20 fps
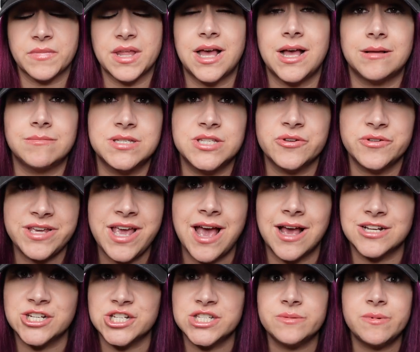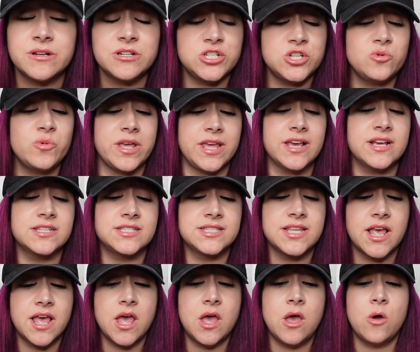Um, so yeah, in just about two
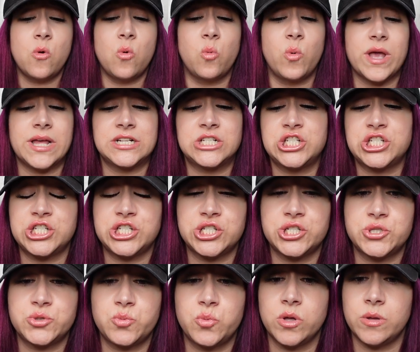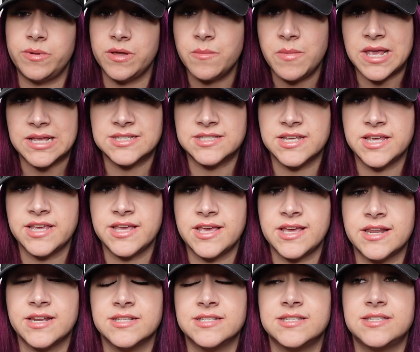weeks, which will be amazing.
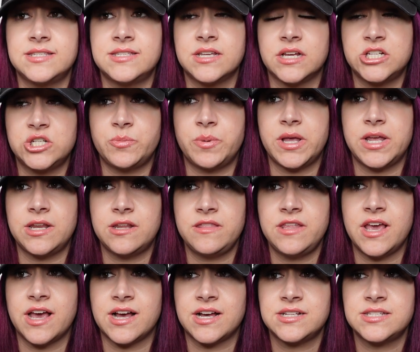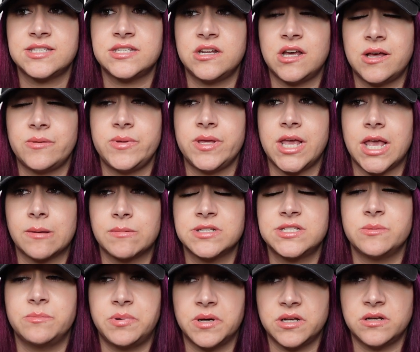It is such a pain in the ass not being able
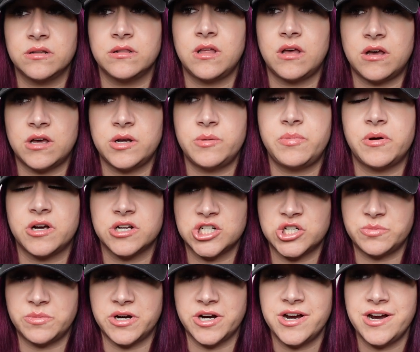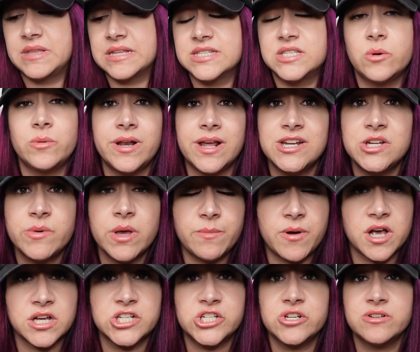to bundle on Poshmark. So when I do my
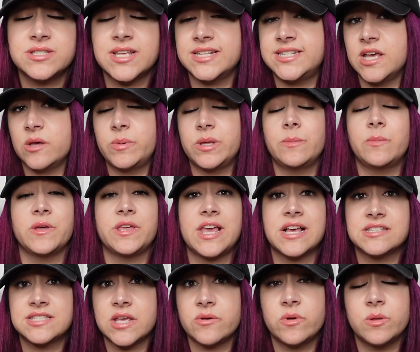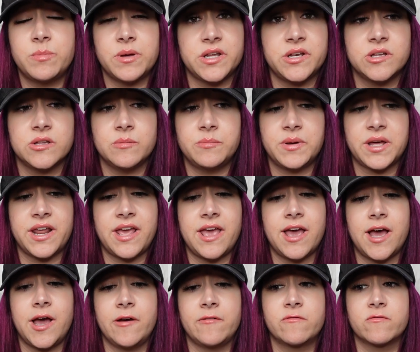Posh shows, I tell people, yes, I will bundle, but I
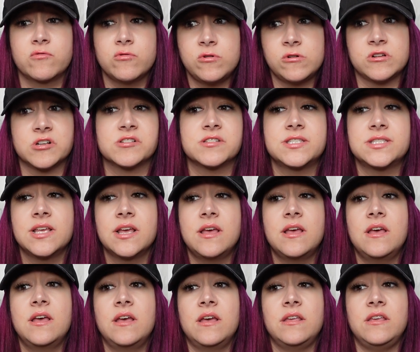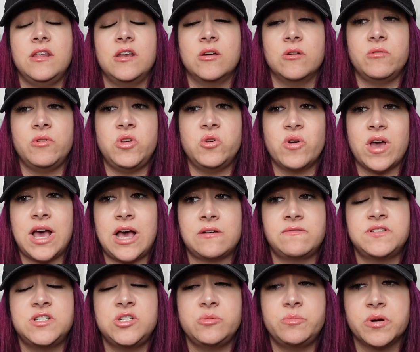have rules you know, you
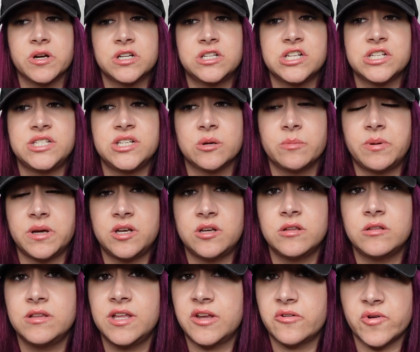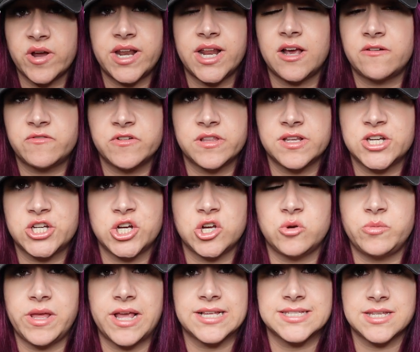have to purchase your bundle like right after the
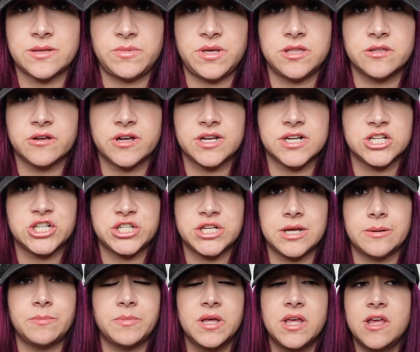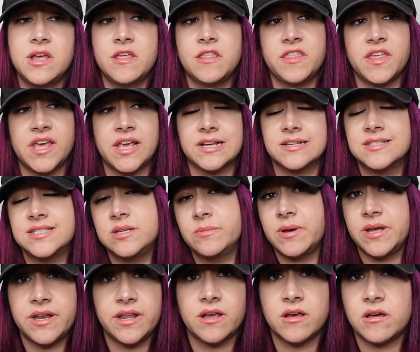show because I'm either going to ship things
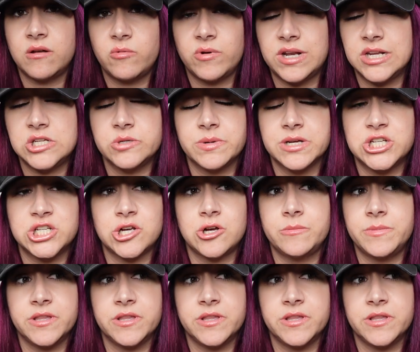depending on when I do my show.